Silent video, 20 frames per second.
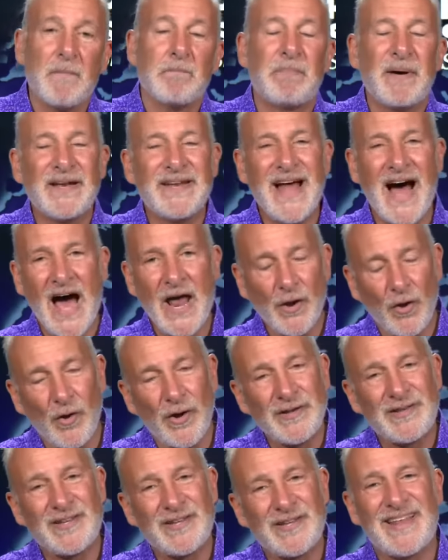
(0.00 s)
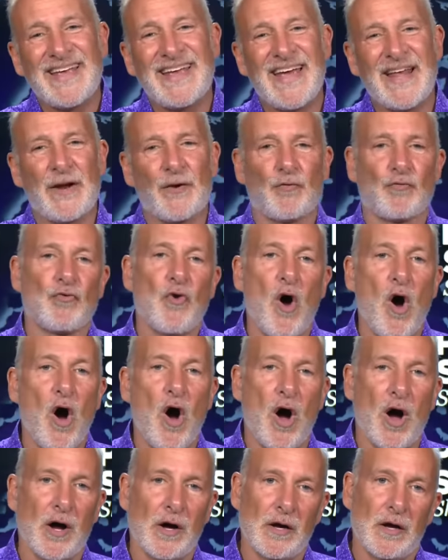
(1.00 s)
But not only did they get it
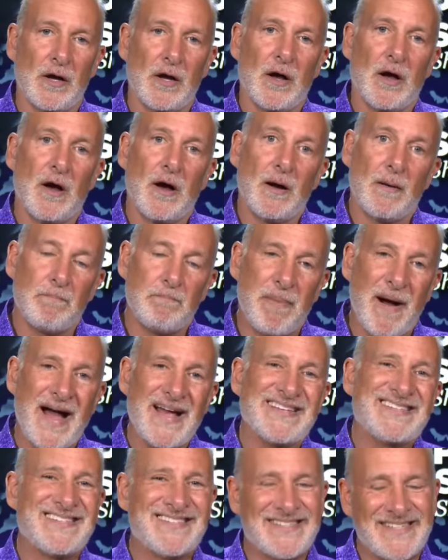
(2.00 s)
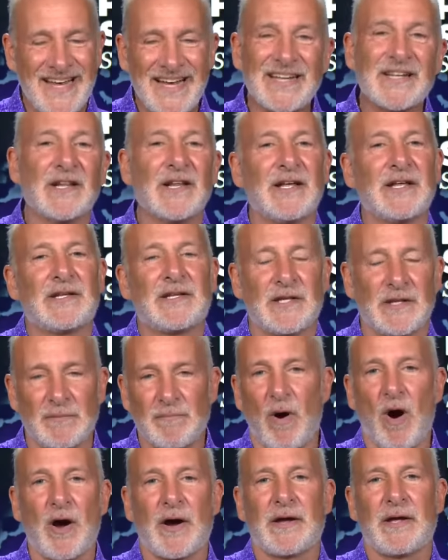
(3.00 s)
wrong by signaling to the
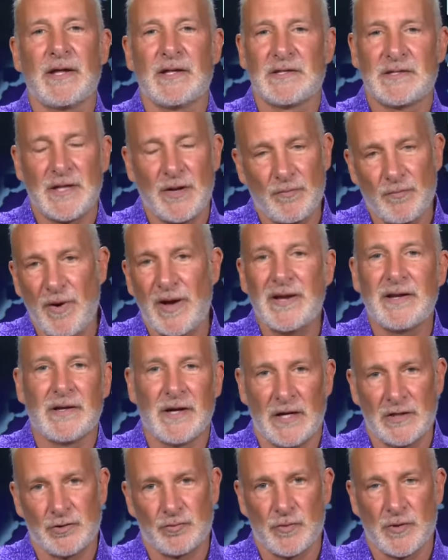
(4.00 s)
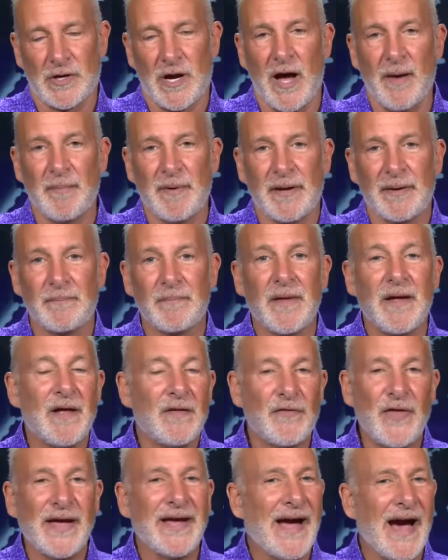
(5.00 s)
markets that rate cuts were coming,
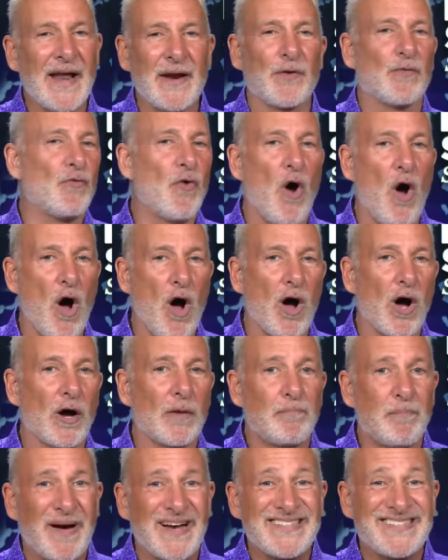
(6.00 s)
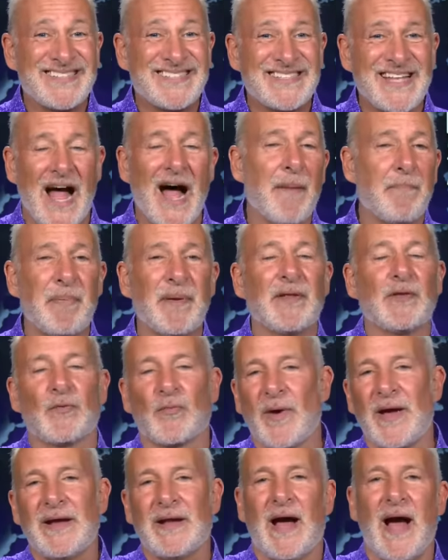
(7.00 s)
they got it wrong by stopping the
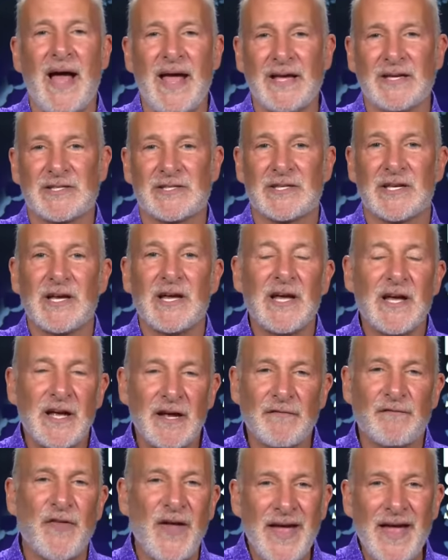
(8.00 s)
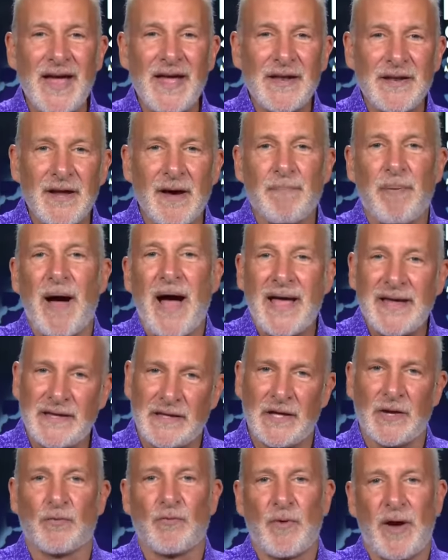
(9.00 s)
rate hikes. If they end up
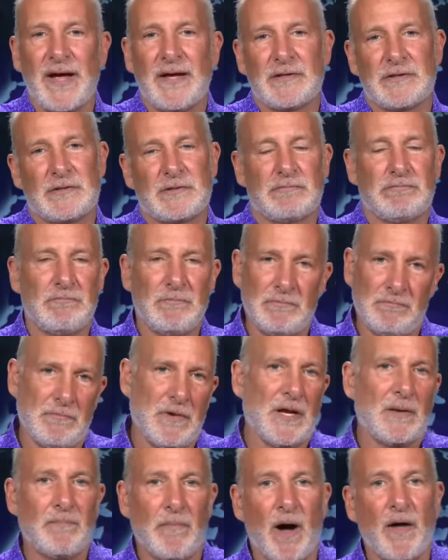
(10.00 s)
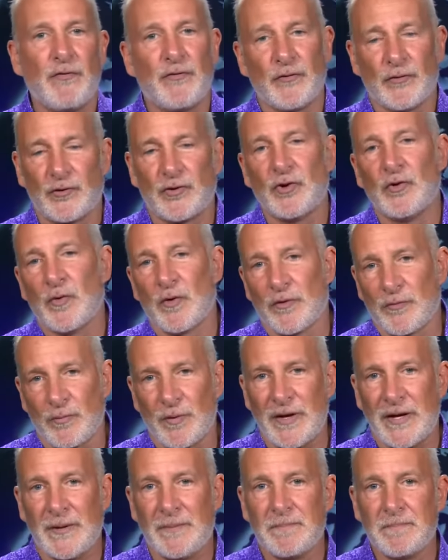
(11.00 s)
hiking rates in a month or two or
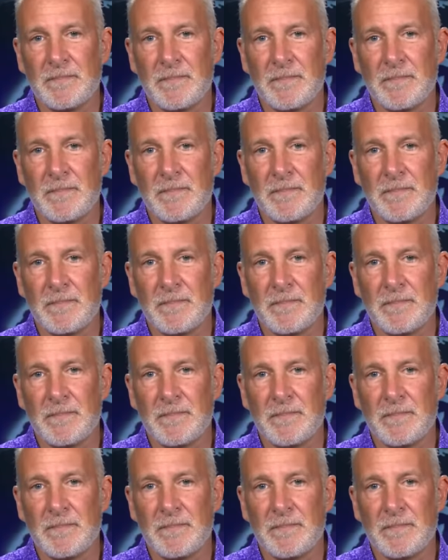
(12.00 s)
three,